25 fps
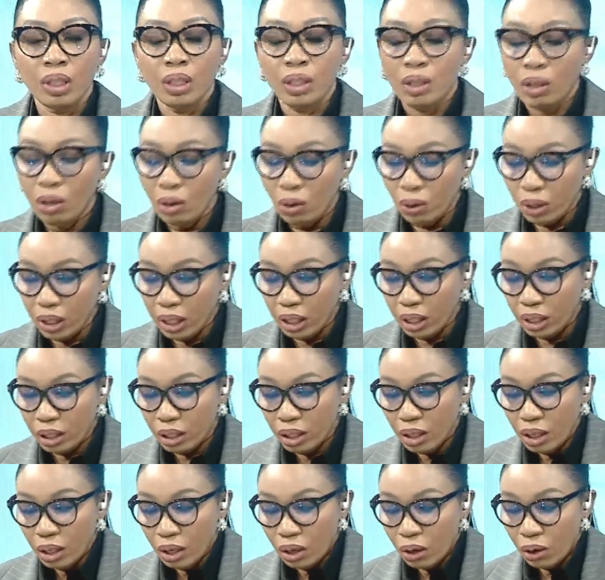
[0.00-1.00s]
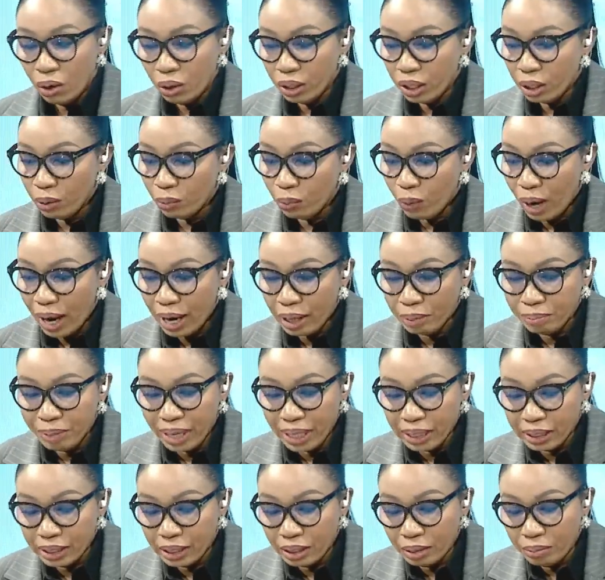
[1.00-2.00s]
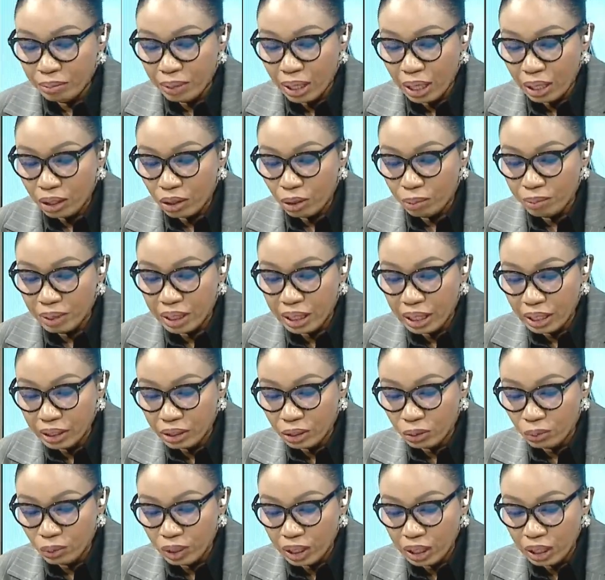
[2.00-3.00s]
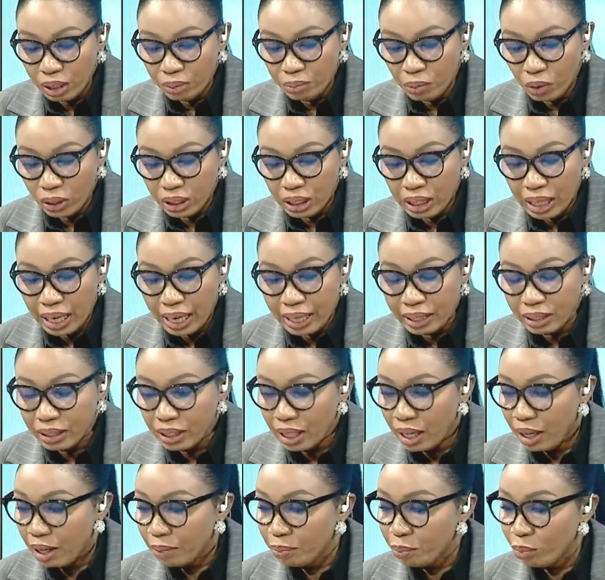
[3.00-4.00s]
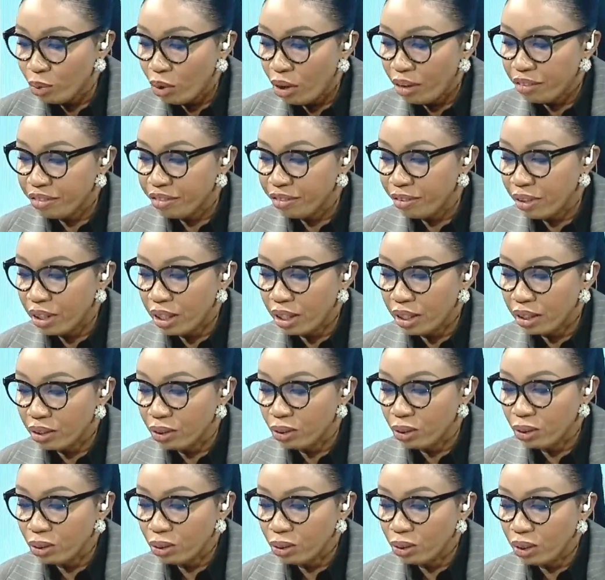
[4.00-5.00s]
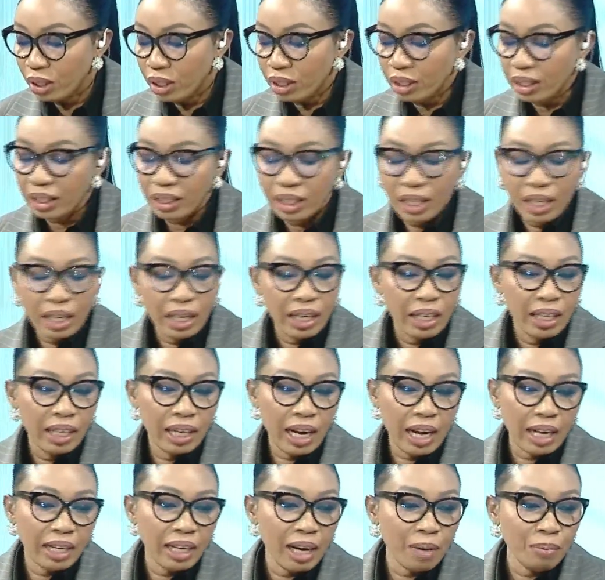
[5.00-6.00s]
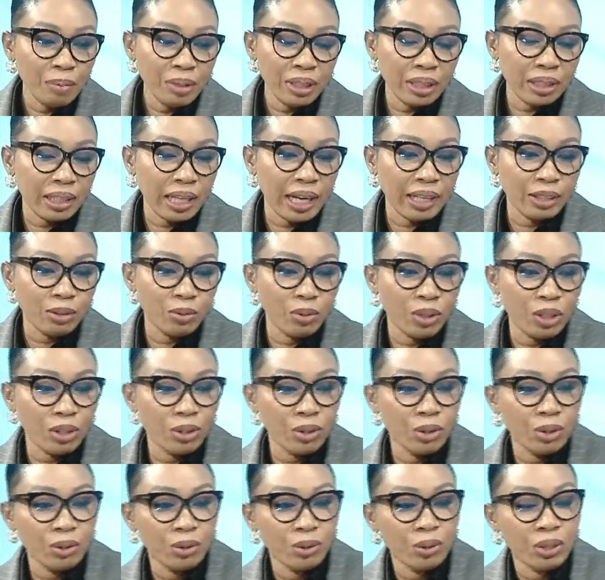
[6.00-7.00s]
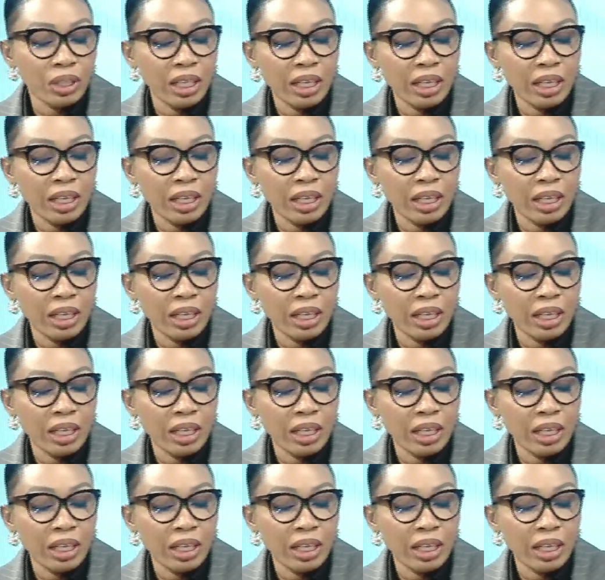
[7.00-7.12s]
Okay. Okay, while my team communicates with him on that, Prof, let me start with you.